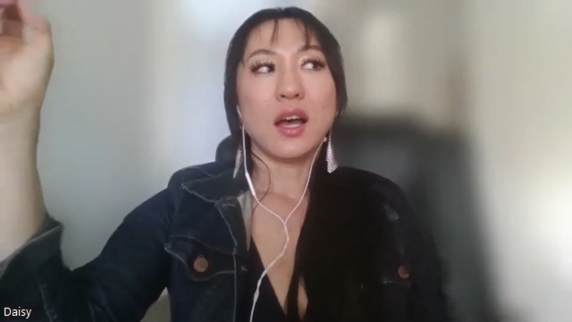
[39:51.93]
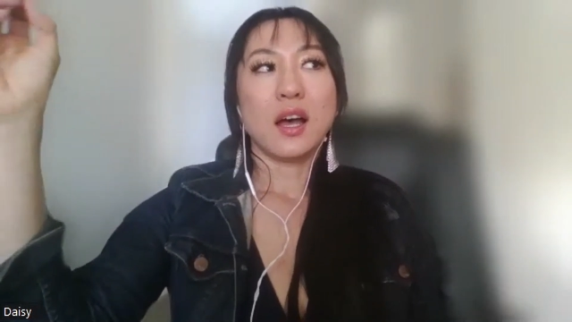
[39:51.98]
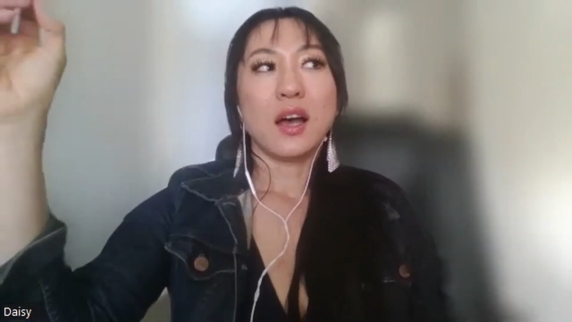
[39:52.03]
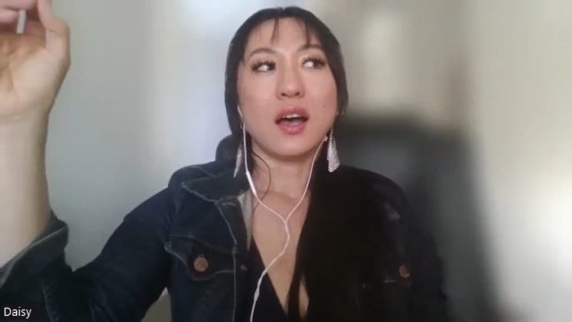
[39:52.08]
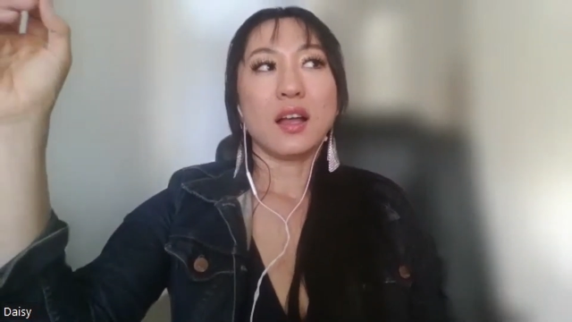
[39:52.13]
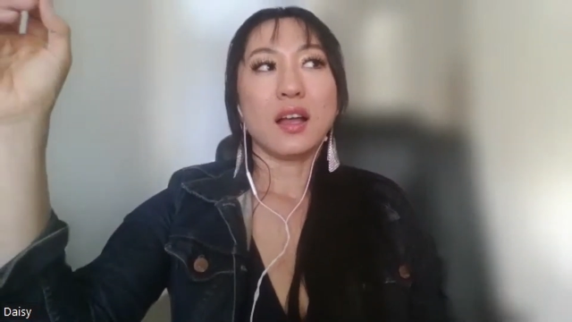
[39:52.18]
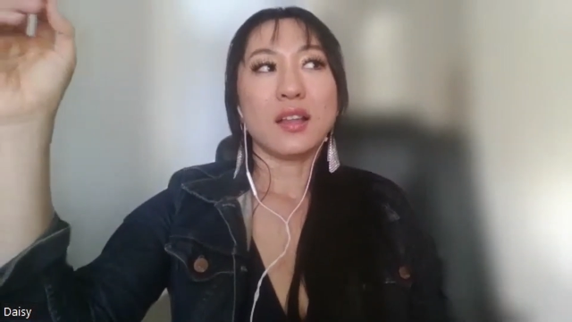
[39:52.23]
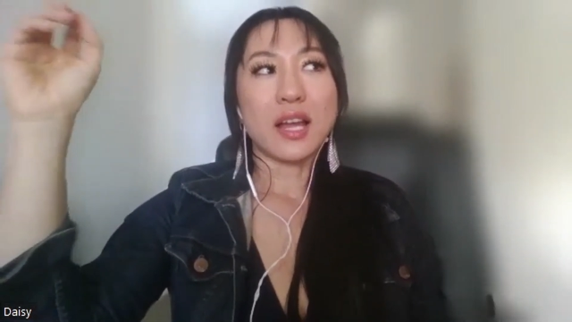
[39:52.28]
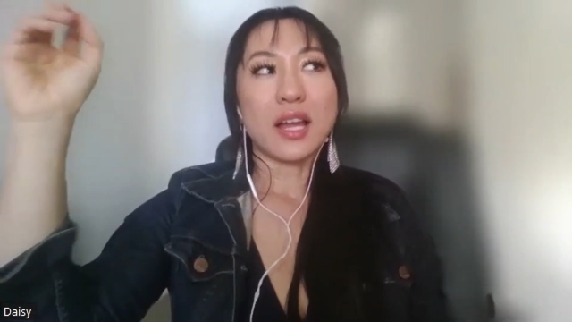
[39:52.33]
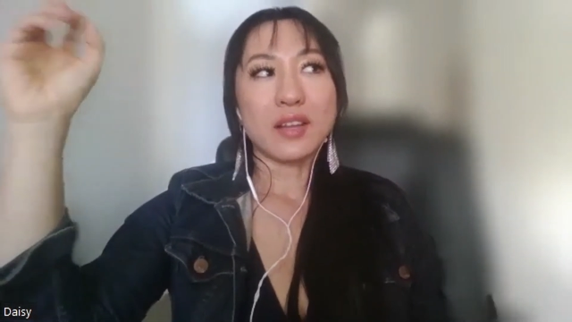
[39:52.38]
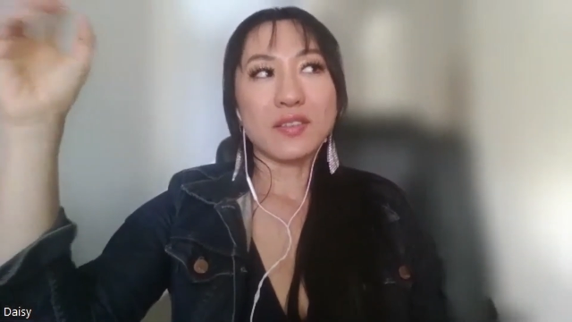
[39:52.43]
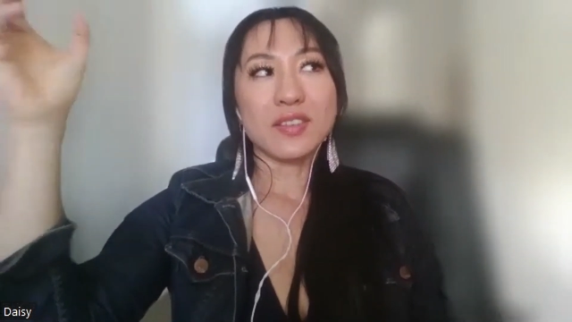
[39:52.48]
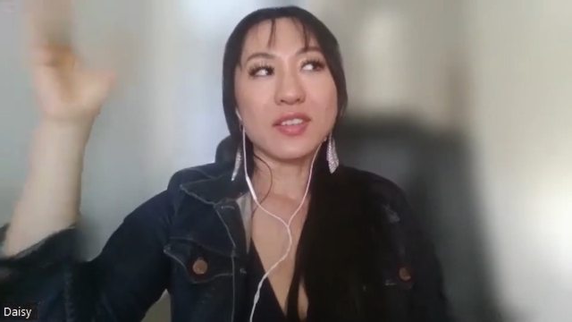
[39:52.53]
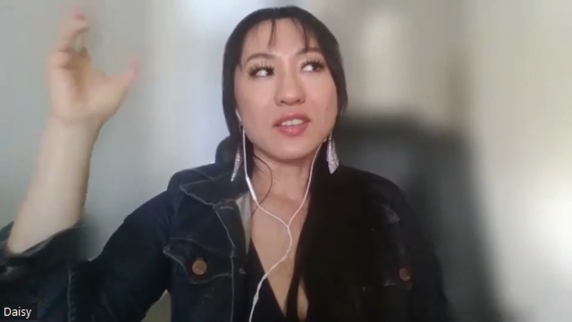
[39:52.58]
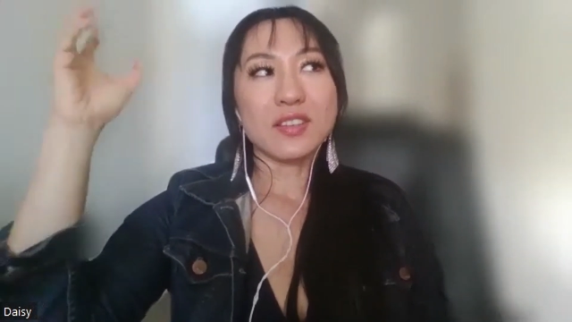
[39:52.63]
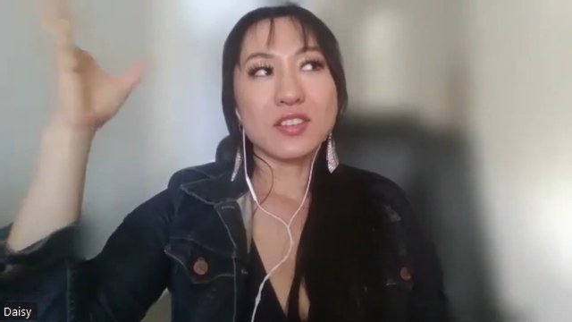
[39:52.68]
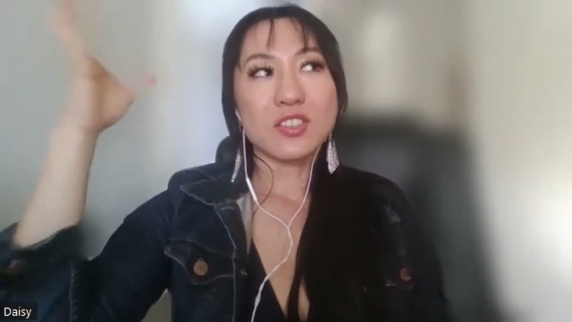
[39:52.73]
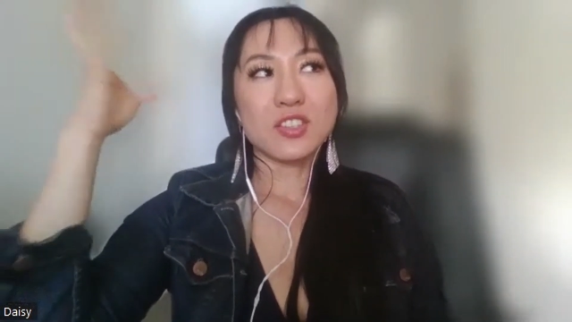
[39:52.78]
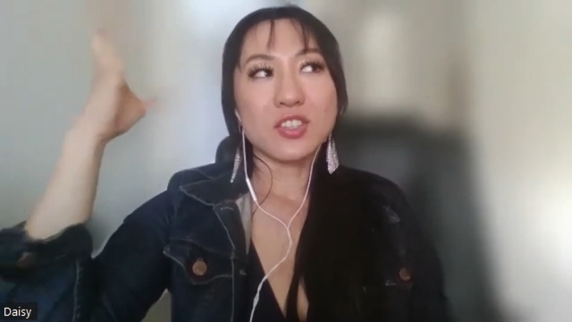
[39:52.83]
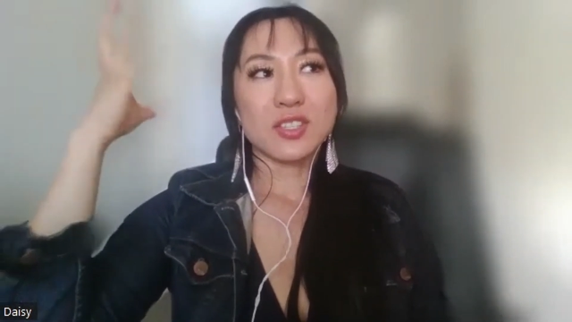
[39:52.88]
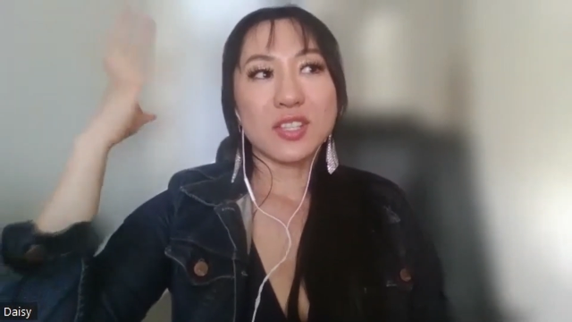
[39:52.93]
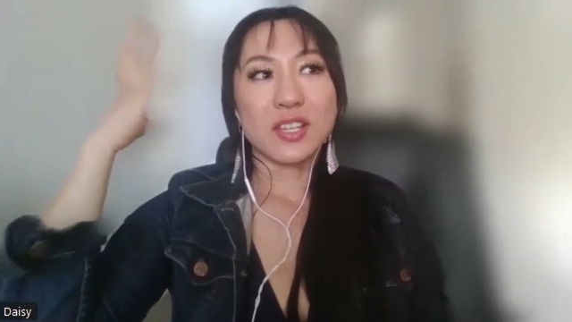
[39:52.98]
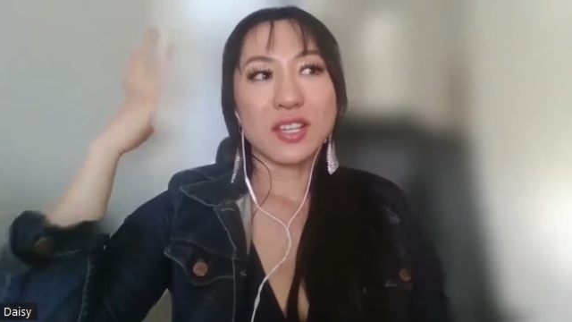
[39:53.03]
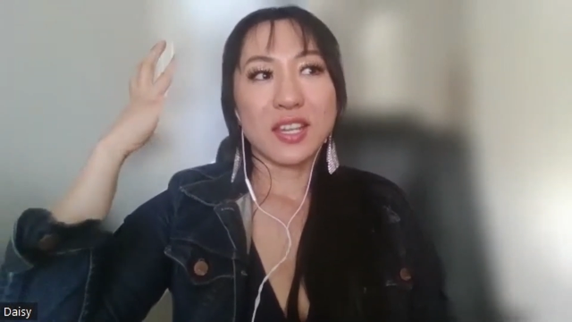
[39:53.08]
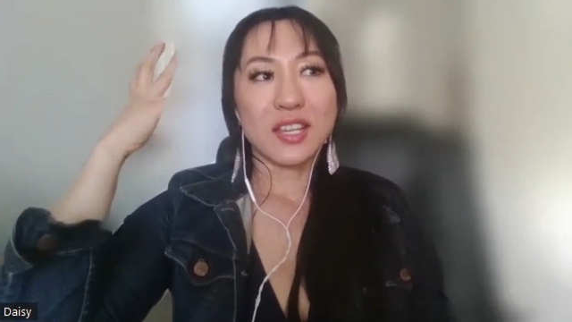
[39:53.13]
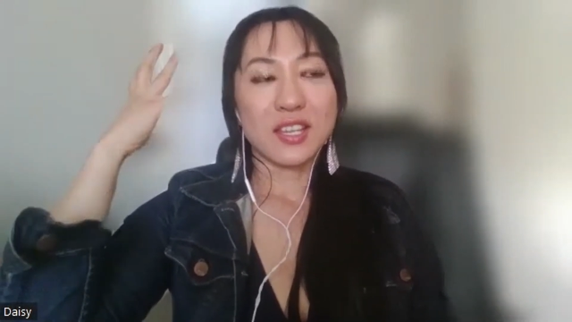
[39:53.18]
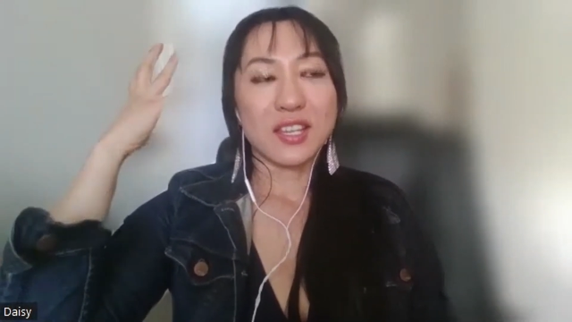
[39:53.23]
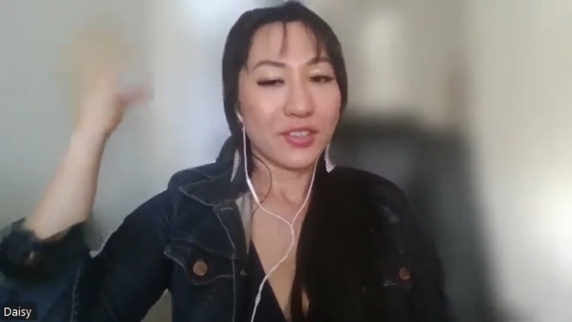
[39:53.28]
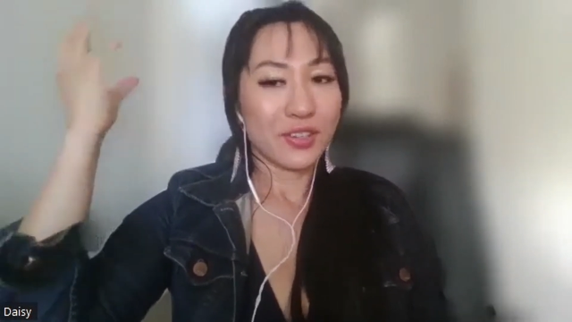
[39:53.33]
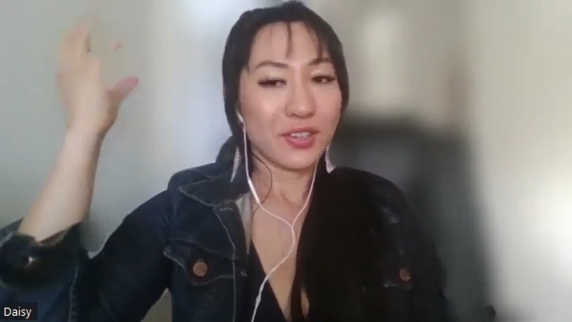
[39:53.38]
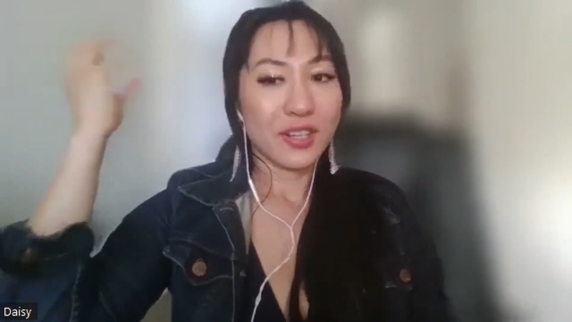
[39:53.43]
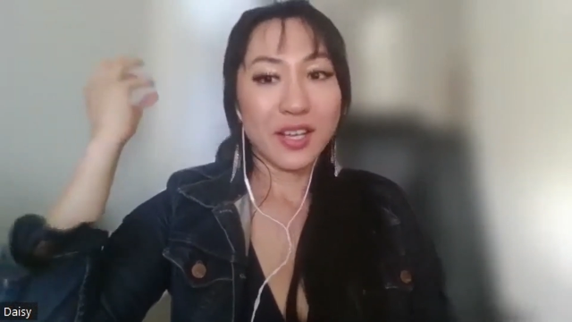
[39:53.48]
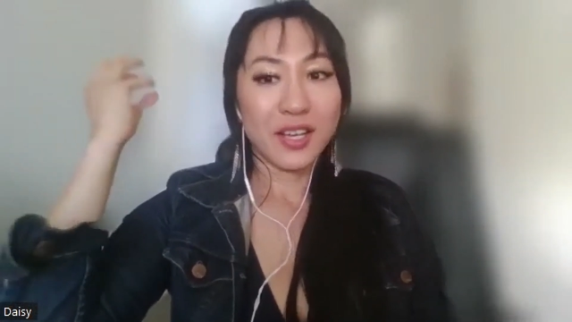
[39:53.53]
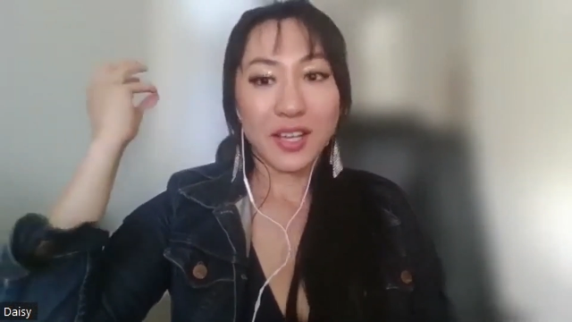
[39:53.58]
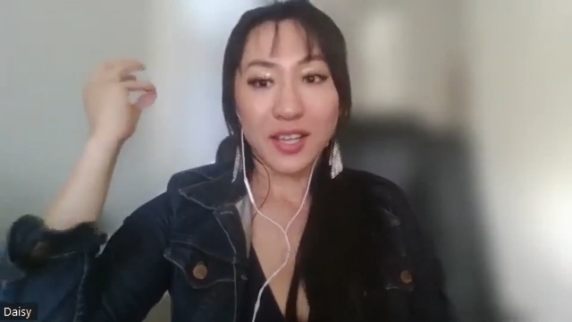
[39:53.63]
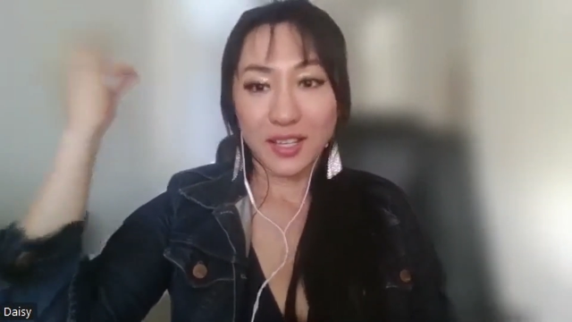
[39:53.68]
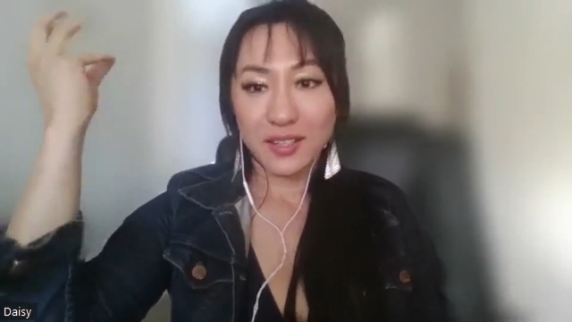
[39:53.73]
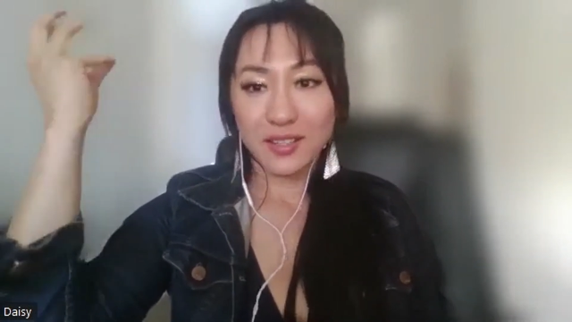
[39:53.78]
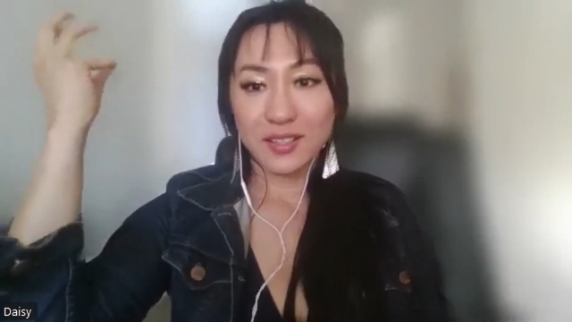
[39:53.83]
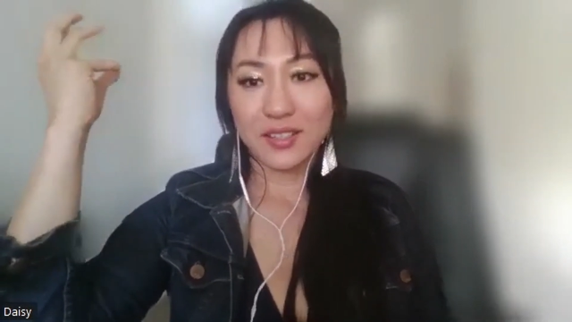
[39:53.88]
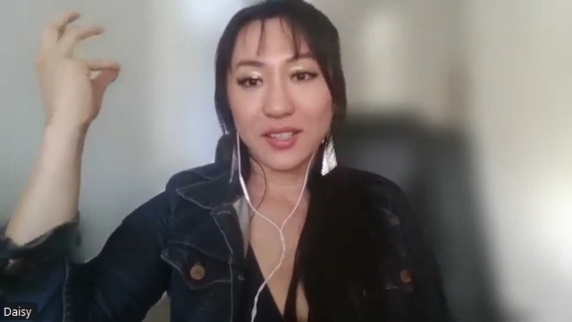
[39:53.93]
a lot of it is just like in your head,